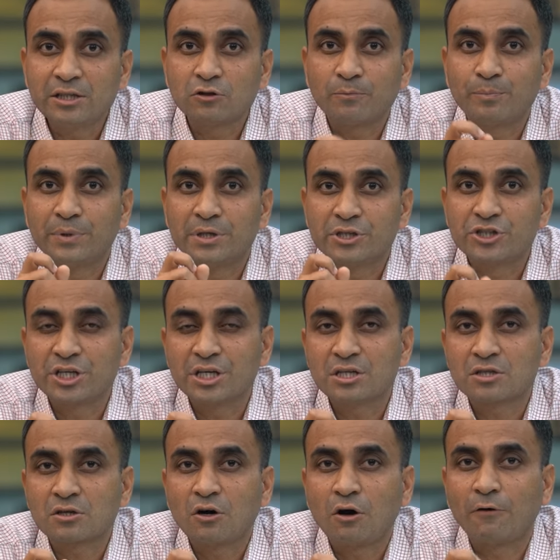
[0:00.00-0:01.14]
of
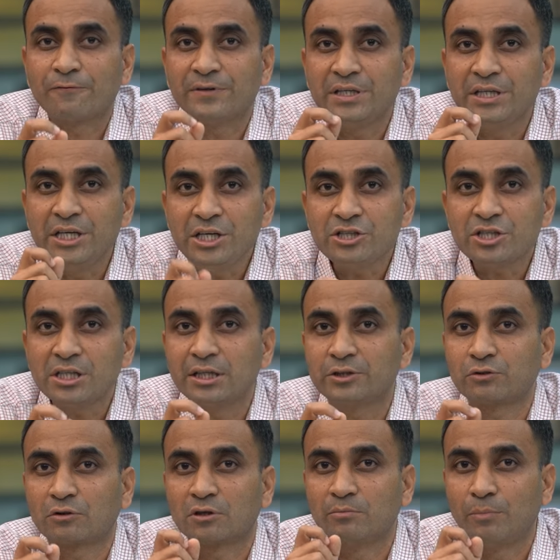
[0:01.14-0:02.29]
purchase of each
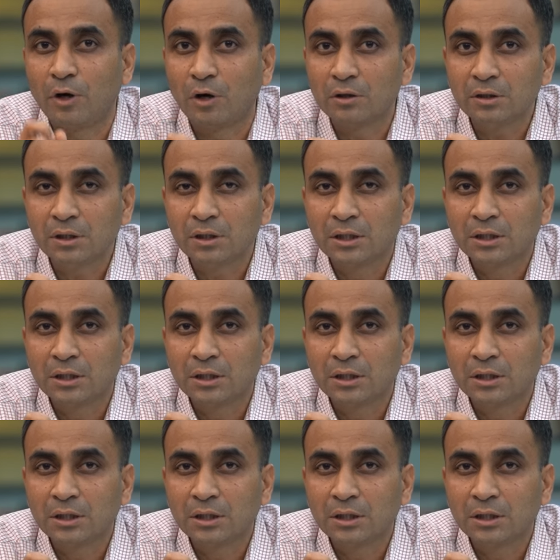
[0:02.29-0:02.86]
electoral bond,